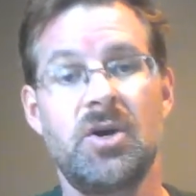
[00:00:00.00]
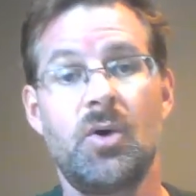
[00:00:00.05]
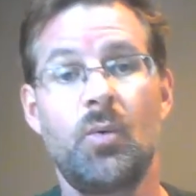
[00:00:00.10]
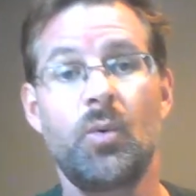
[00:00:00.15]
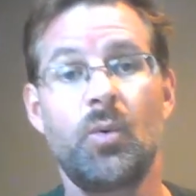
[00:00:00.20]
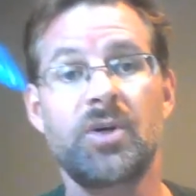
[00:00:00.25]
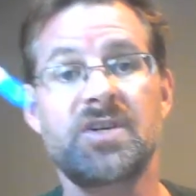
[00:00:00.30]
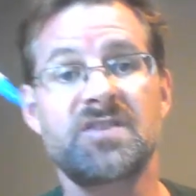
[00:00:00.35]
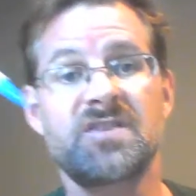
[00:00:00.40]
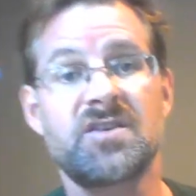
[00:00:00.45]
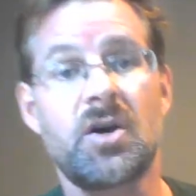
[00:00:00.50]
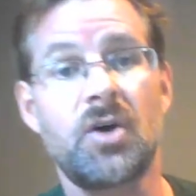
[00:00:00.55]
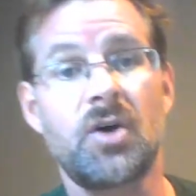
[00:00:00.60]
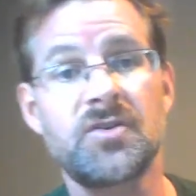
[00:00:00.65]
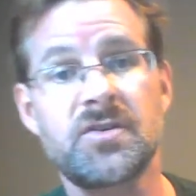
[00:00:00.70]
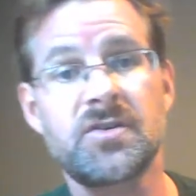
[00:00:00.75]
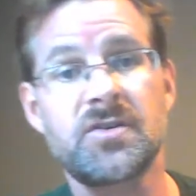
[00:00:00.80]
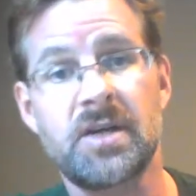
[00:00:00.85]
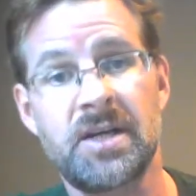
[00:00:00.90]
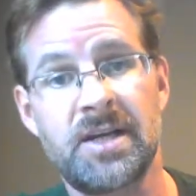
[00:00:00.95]
which is
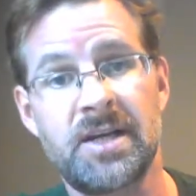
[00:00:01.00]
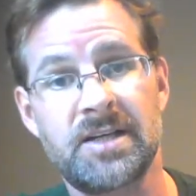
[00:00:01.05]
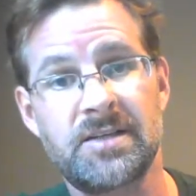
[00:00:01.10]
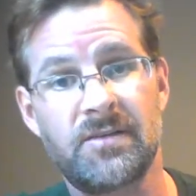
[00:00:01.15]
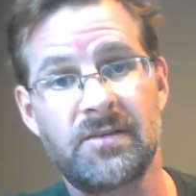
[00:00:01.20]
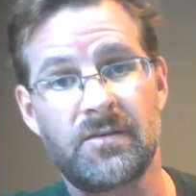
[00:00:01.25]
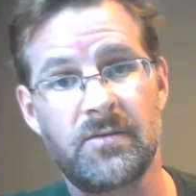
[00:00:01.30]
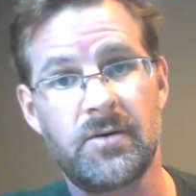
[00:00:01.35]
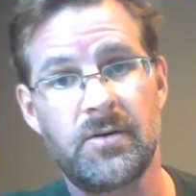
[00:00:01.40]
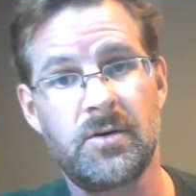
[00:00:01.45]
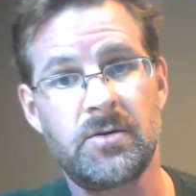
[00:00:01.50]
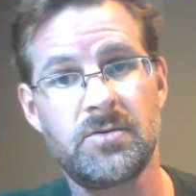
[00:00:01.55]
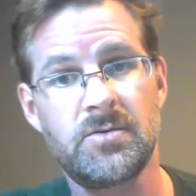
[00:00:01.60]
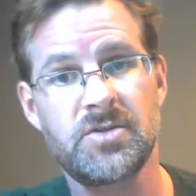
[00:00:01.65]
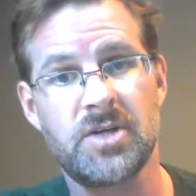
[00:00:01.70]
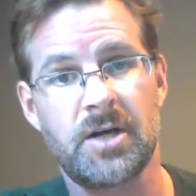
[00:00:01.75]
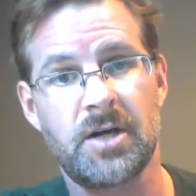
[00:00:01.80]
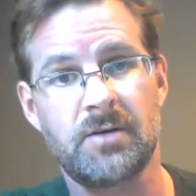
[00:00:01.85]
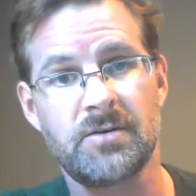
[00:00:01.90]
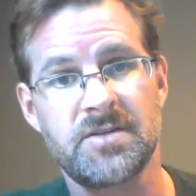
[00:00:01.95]
also connected through your new
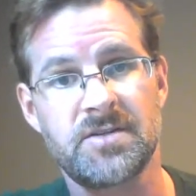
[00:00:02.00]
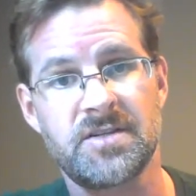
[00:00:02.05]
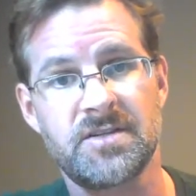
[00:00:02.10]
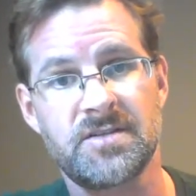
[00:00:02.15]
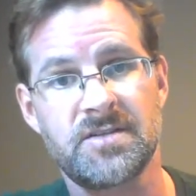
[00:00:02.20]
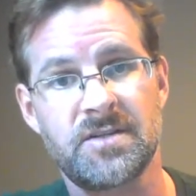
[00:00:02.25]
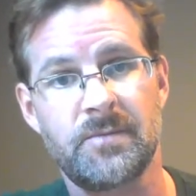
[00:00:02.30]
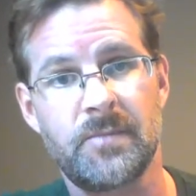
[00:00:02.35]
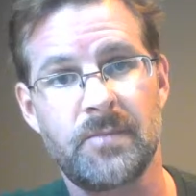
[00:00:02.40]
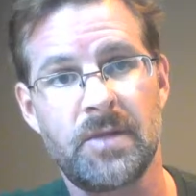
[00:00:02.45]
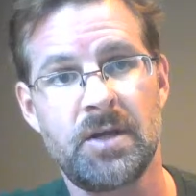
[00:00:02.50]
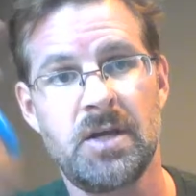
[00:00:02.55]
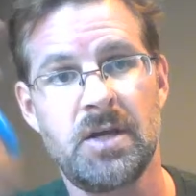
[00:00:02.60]
chakra system.